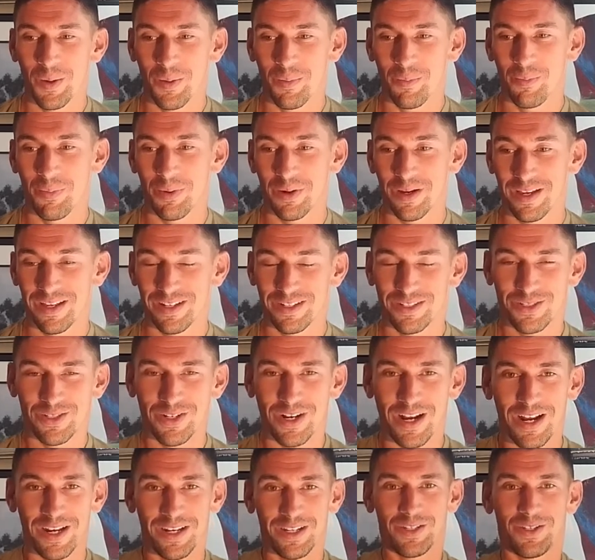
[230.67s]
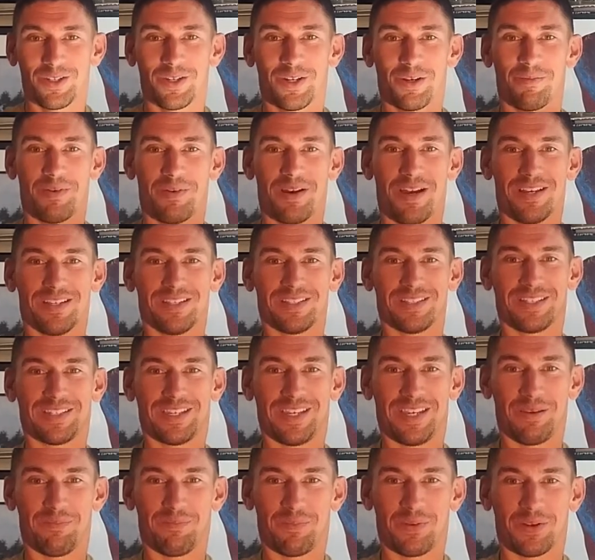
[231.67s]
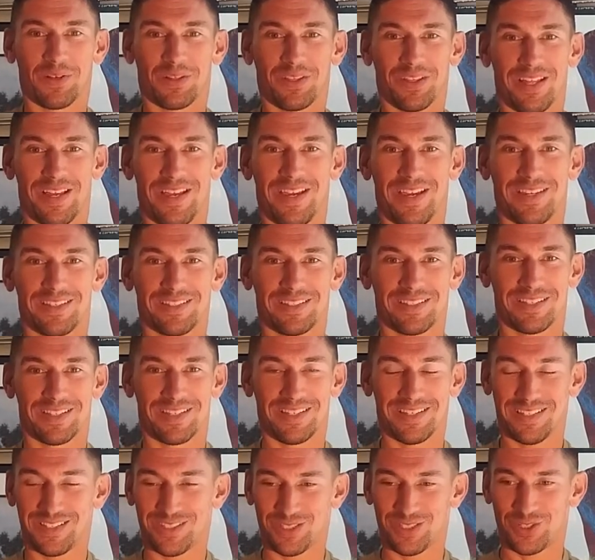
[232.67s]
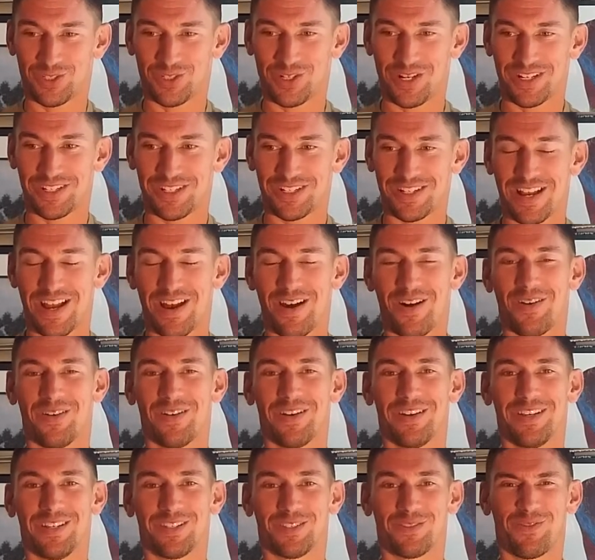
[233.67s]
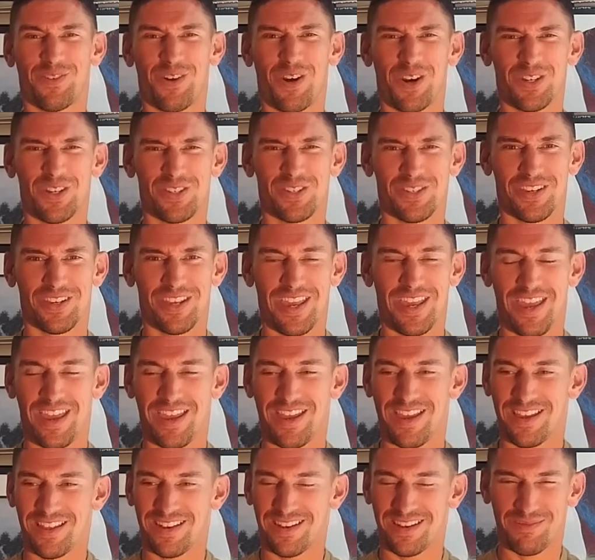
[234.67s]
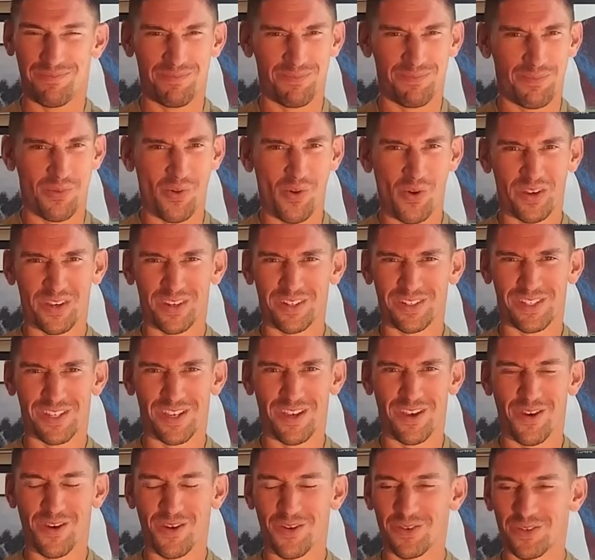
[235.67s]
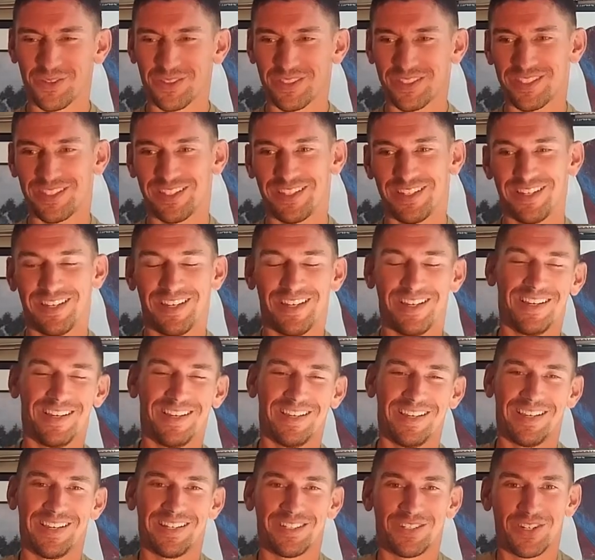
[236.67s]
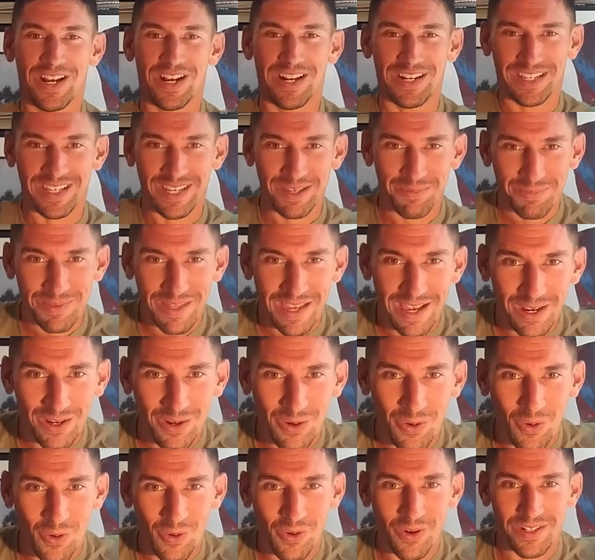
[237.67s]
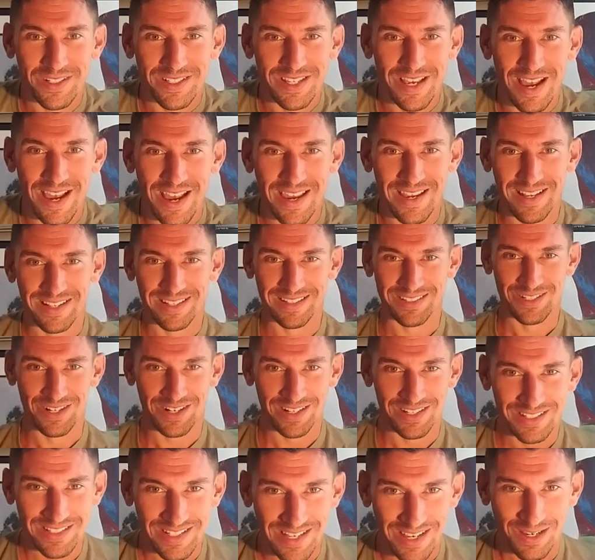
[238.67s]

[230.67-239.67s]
but try to do your best to keep your legs stretched out as far as you can. Point your toes and try to keep that core tight. Try to stay